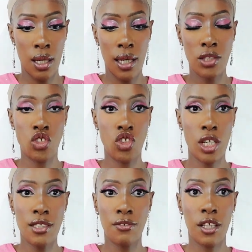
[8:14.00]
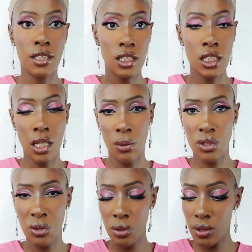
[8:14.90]
I just felt lazy. I
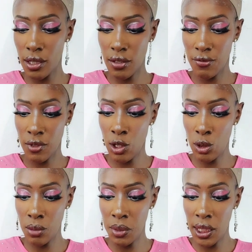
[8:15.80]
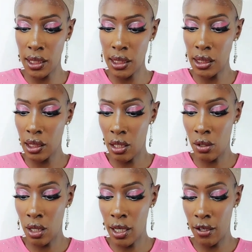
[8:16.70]
was to do this video immediately they
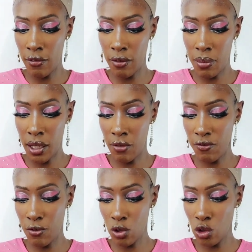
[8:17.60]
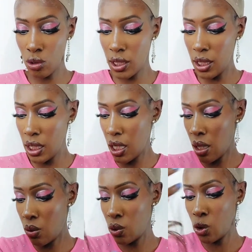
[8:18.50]
arrived, but unfortunately
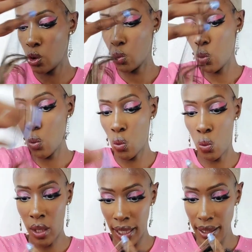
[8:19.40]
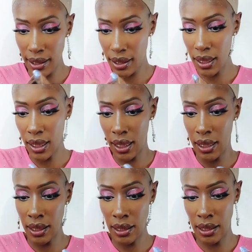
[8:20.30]
I was quite
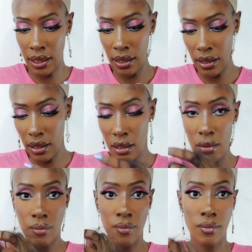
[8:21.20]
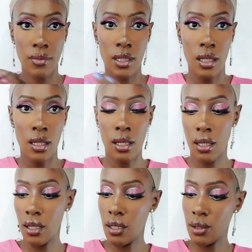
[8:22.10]
lazy.
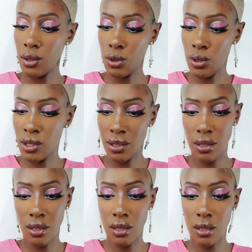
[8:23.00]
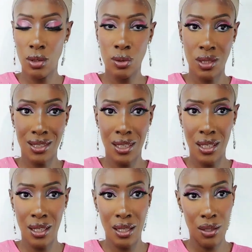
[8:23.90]
Because you
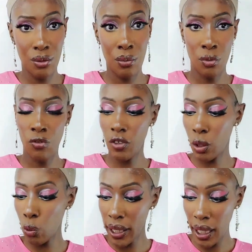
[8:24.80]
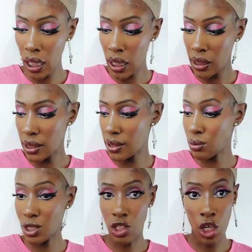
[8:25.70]
see, removing wigs,
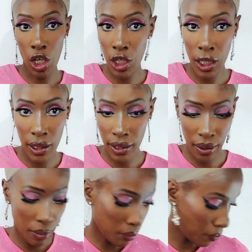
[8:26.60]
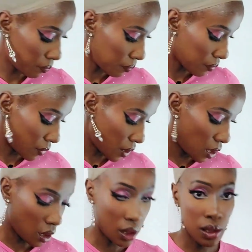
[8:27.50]
returning them,
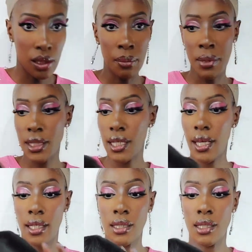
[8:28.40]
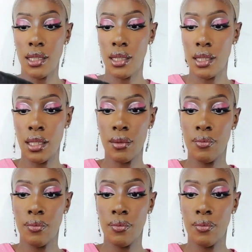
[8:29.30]
this is a bit hectic.